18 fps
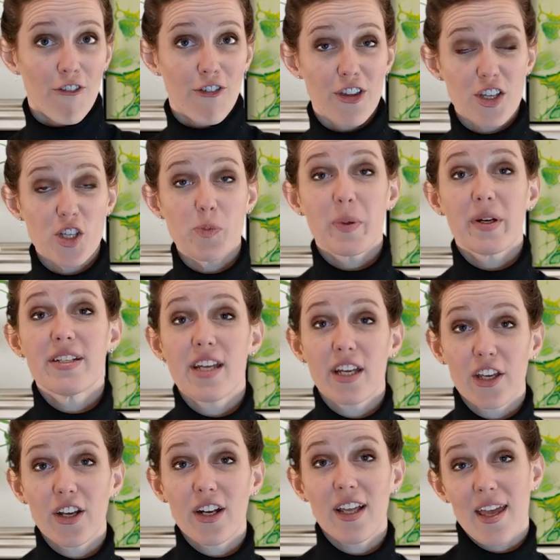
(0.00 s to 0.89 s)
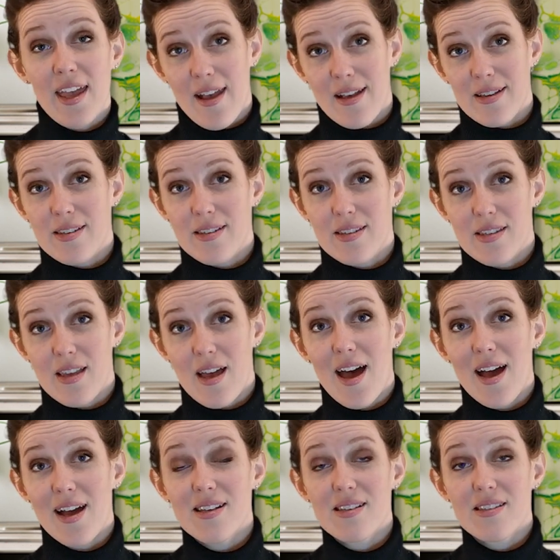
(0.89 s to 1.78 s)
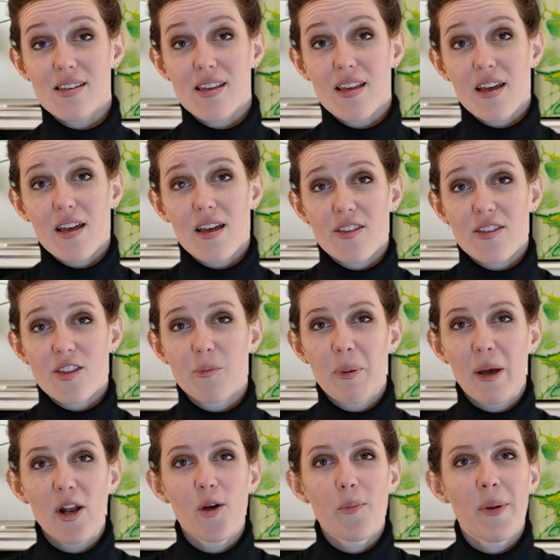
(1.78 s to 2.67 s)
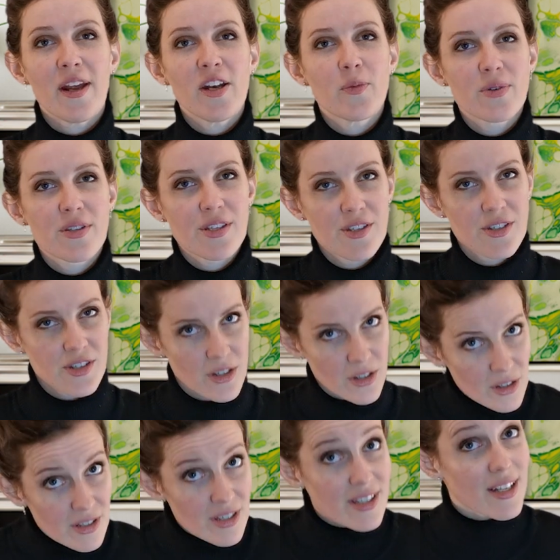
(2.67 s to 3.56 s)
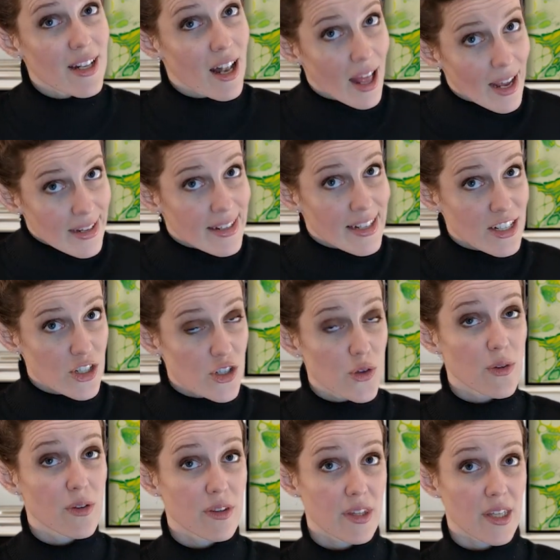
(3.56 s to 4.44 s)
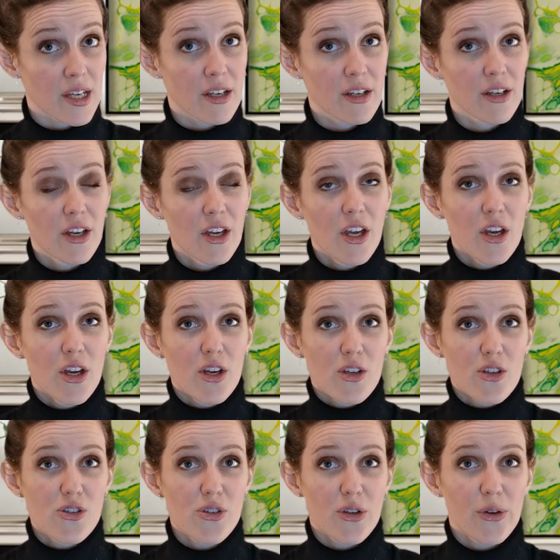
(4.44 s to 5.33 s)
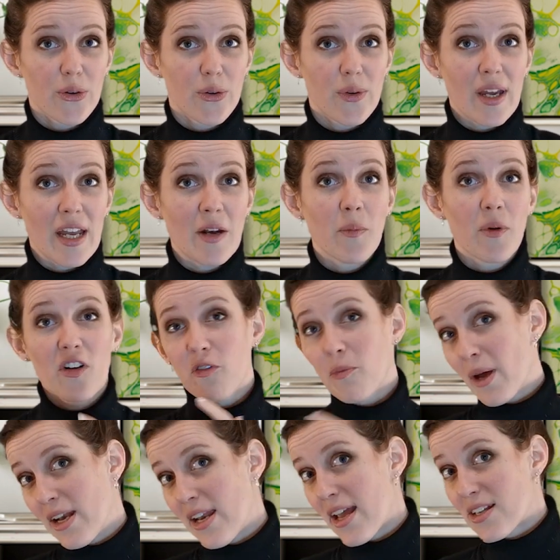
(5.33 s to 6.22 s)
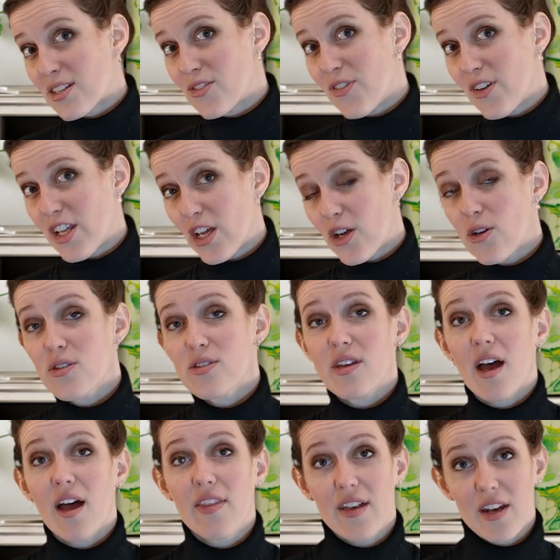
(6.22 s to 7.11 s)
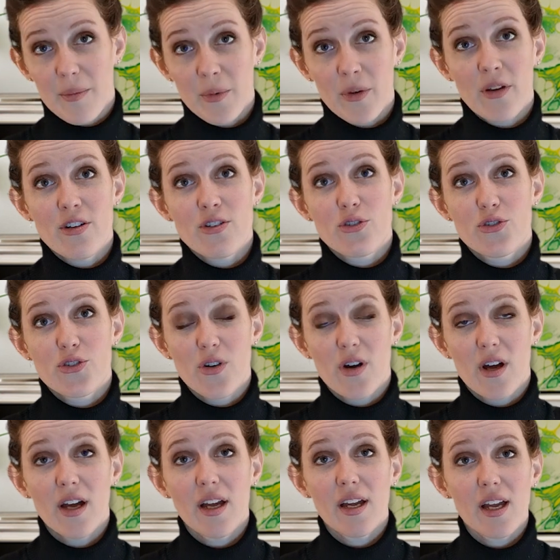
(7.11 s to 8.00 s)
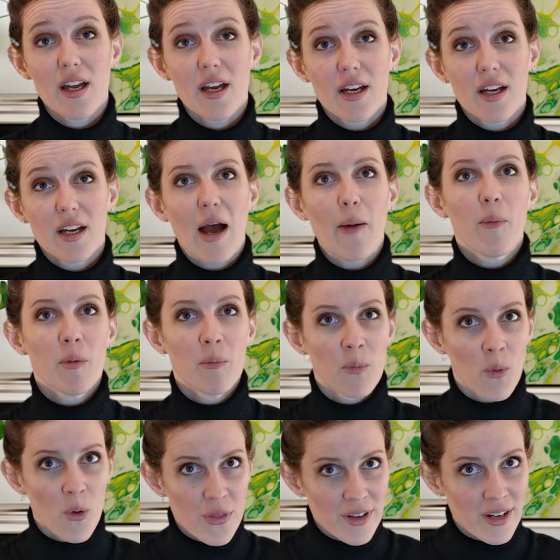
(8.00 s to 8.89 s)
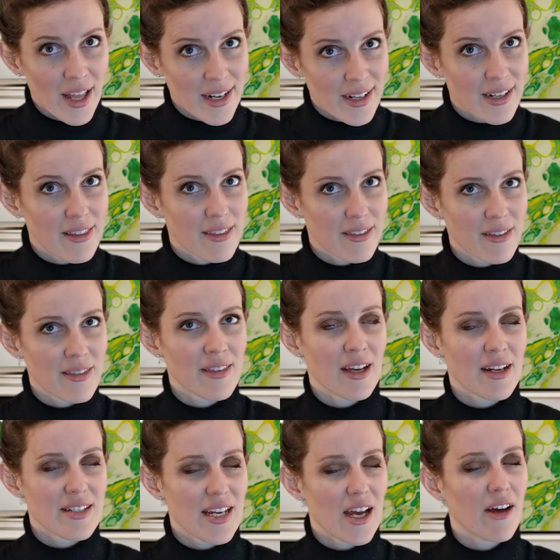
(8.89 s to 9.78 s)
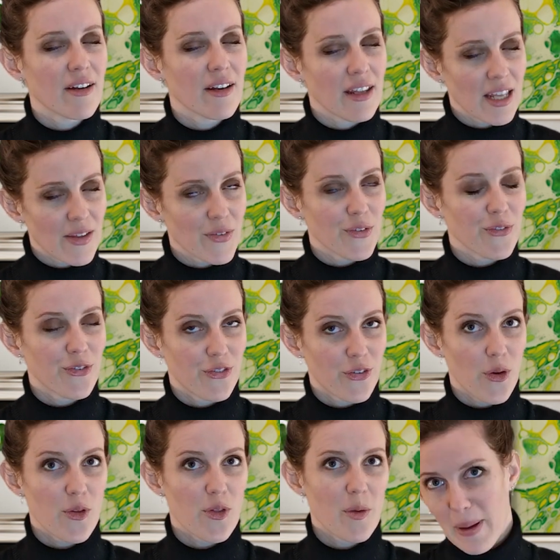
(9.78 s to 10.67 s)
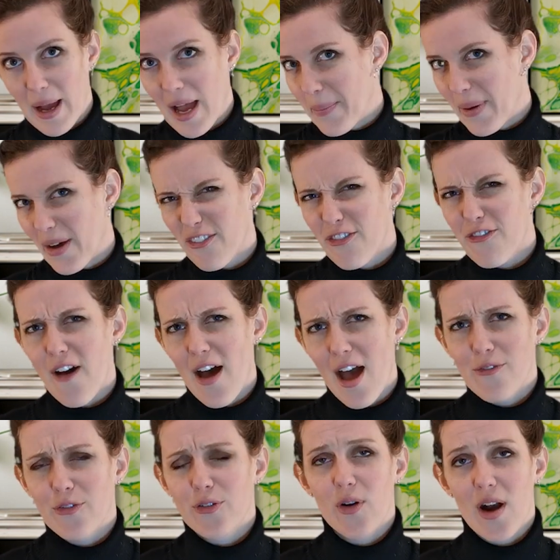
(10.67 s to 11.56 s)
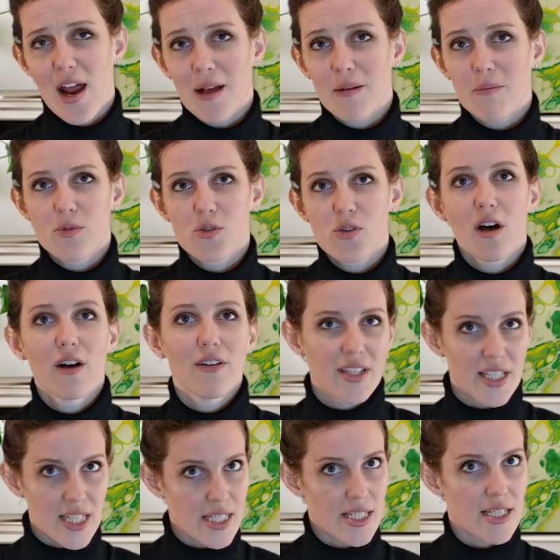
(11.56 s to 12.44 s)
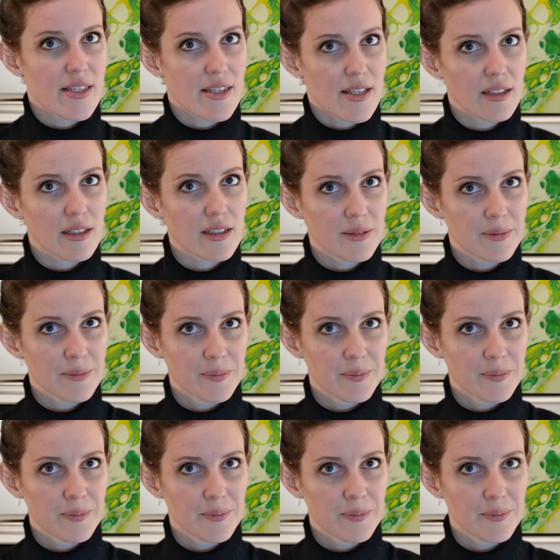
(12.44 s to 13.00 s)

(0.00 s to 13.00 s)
For this particular exercise, the pillow paint was still slightly too thick. So in one of my next videos that I'm going to try, I will more than likely thin that down even further by about 5 grams of Easy Seal.